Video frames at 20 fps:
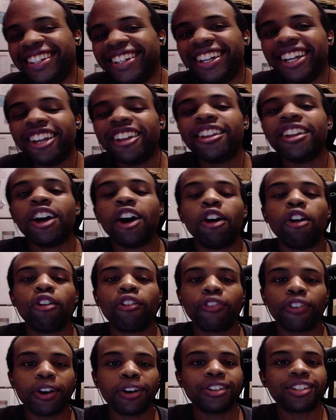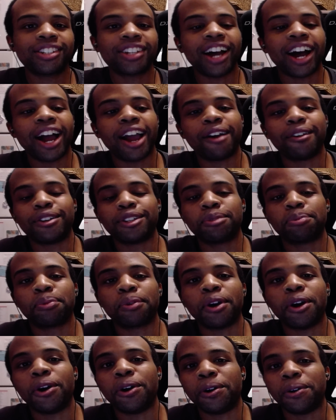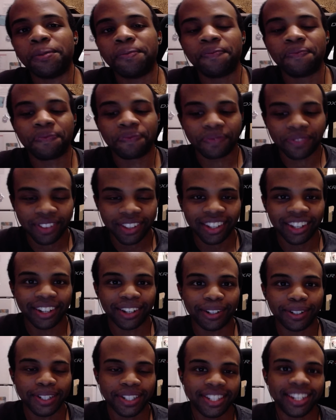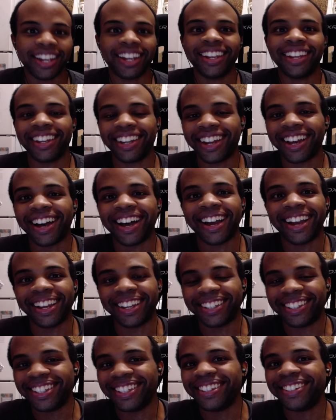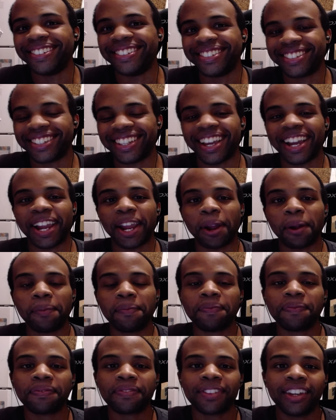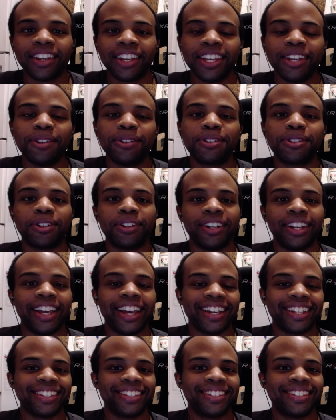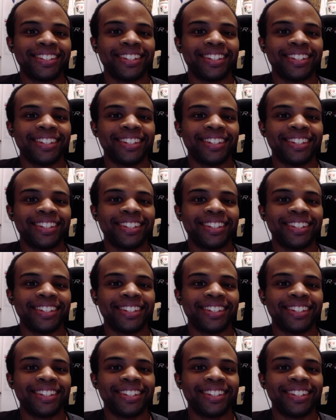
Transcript: yo, first guy was pro. Yo, second guy, he was like, he was on the ex